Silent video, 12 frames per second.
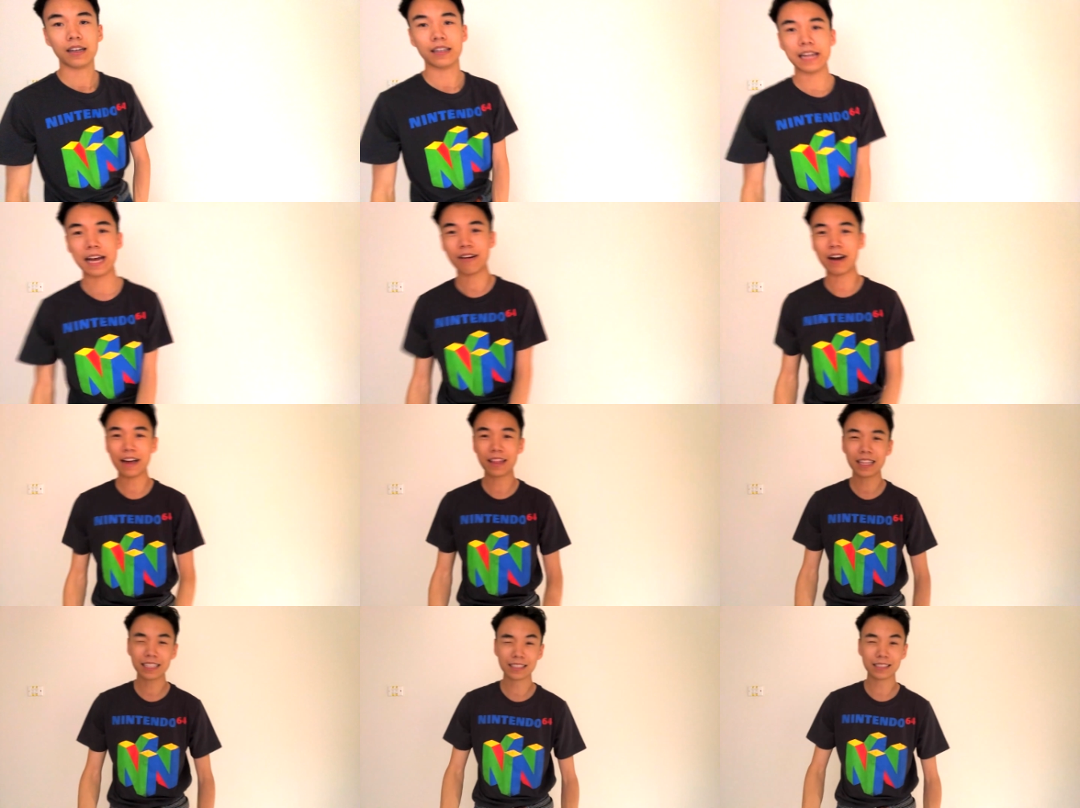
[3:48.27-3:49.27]
Now I
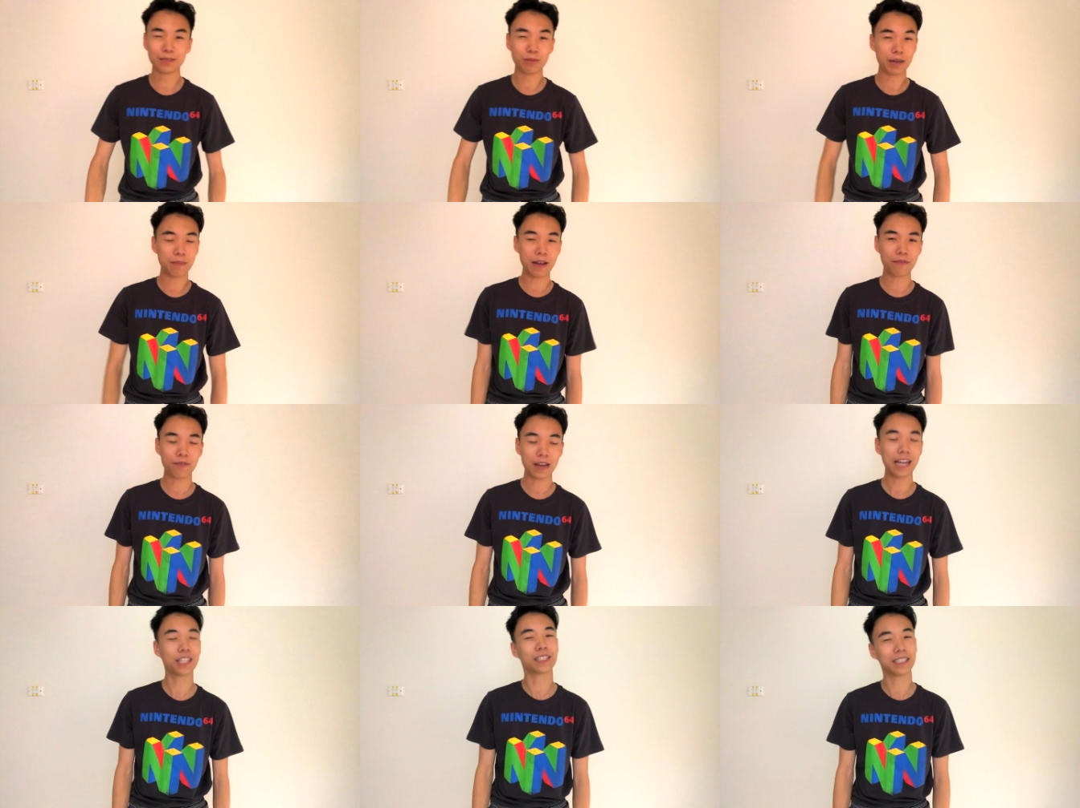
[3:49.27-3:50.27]
think this is one of my,
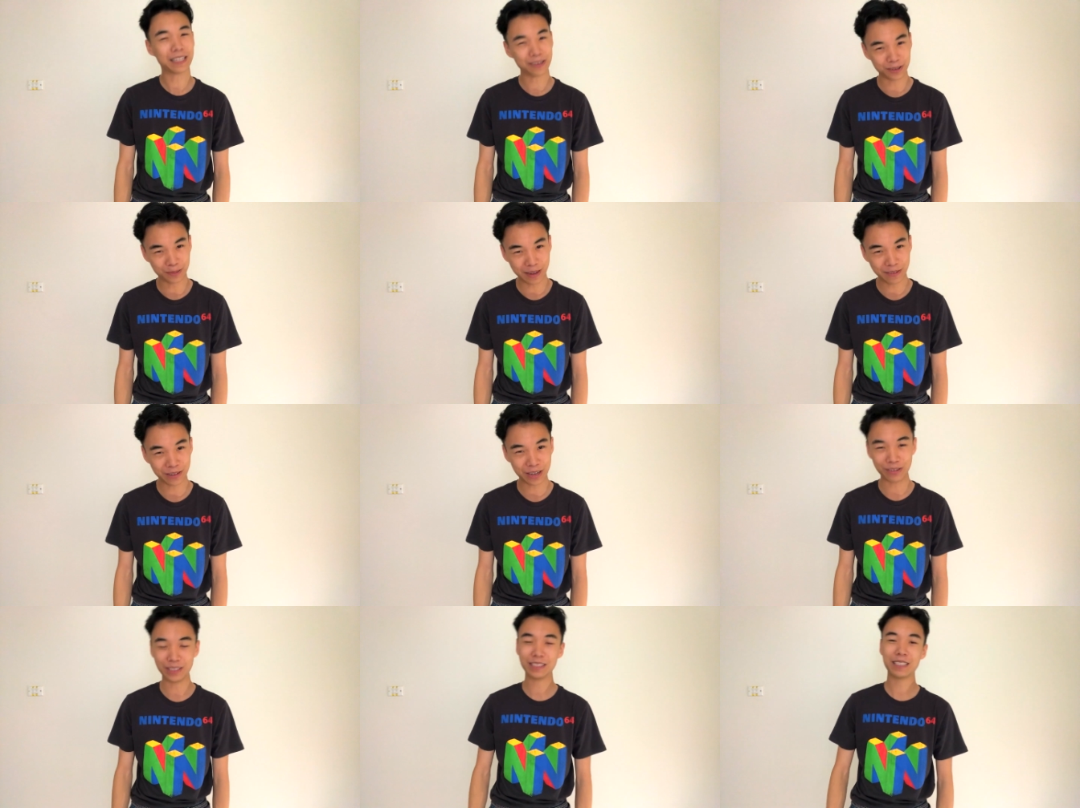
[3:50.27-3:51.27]
actually they're all my
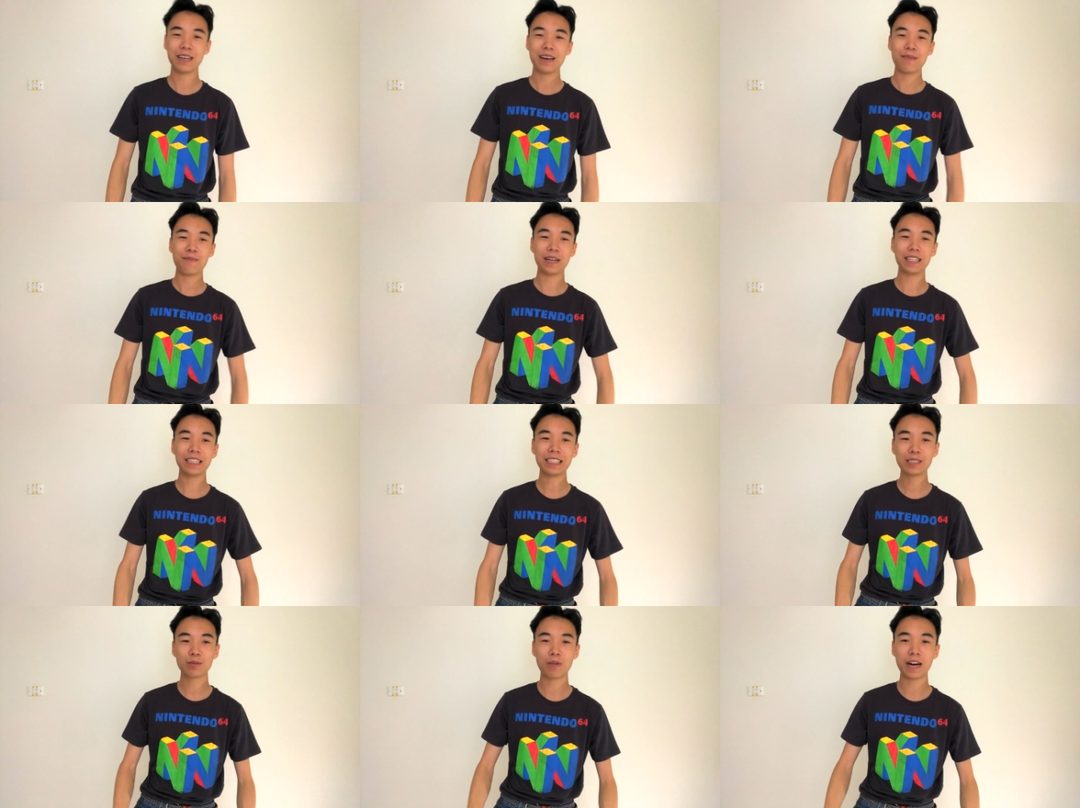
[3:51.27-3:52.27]
favorites, but
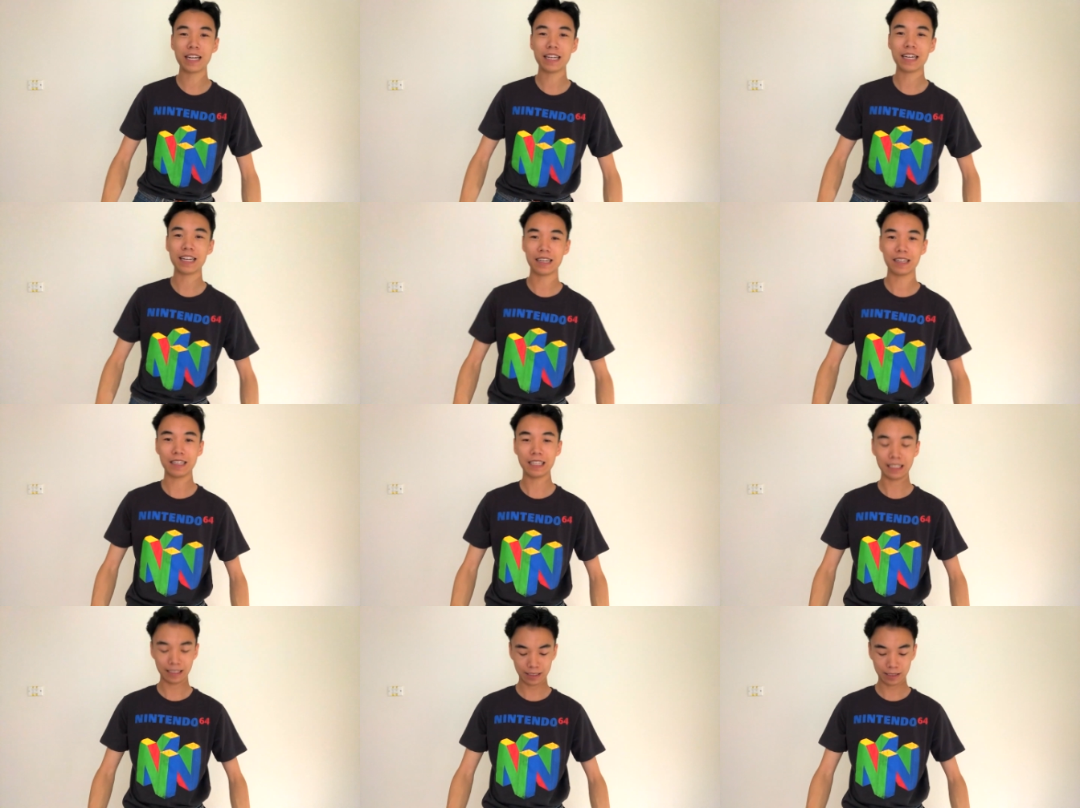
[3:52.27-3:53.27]
this one
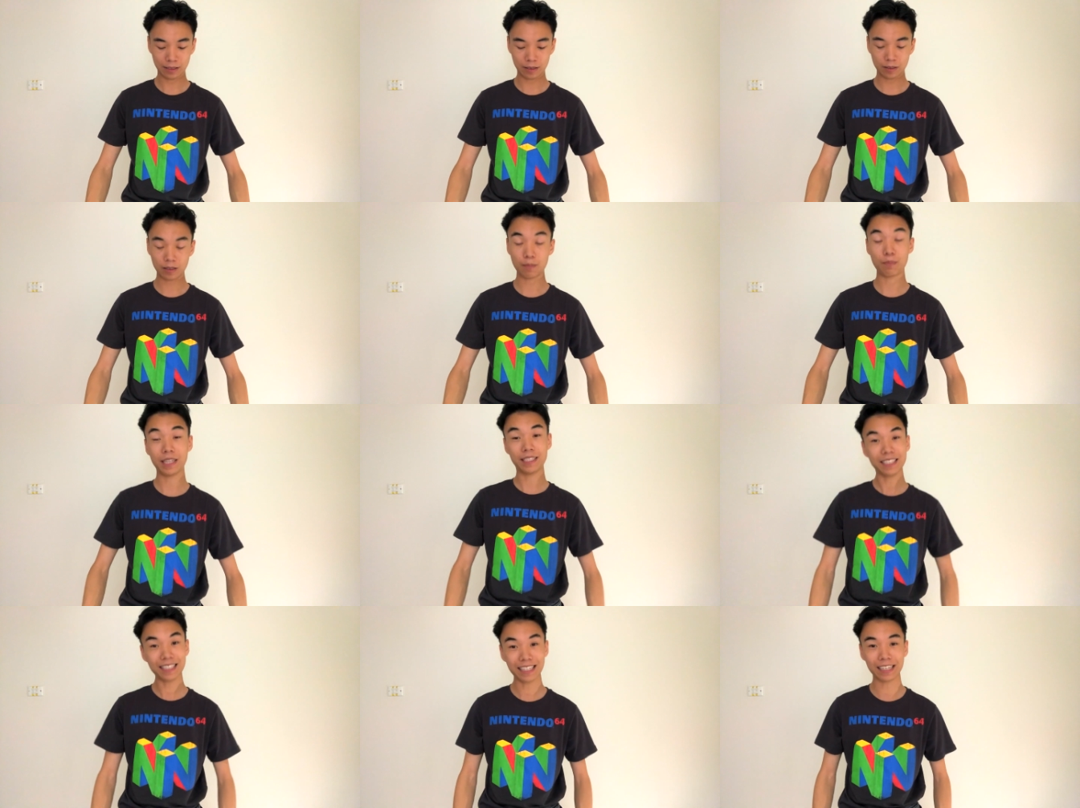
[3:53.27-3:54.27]
is
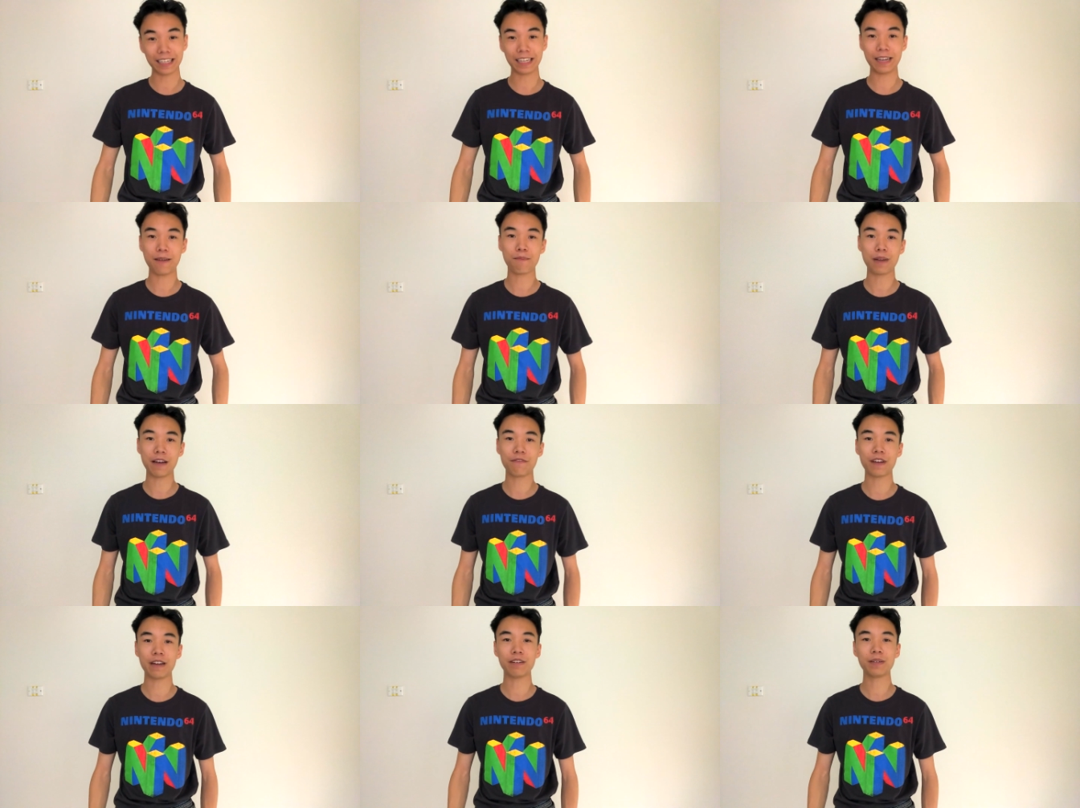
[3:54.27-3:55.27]
particularly my
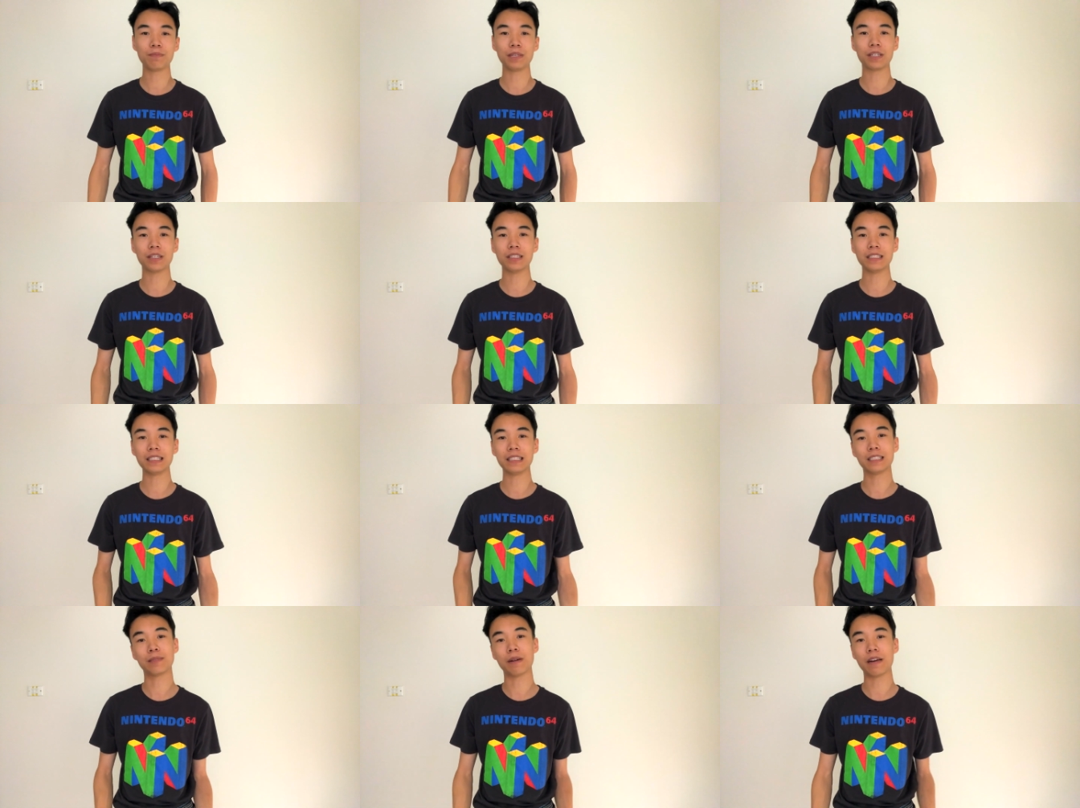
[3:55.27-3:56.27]
favorite because
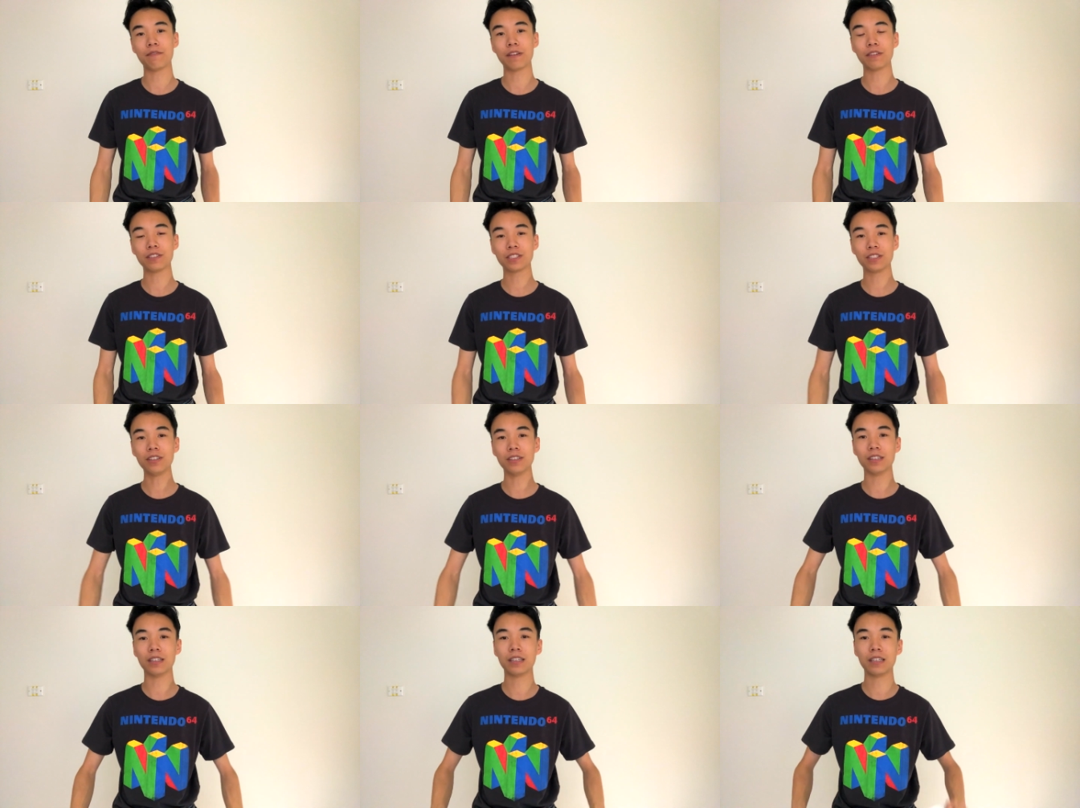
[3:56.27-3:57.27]
it's my favorite song.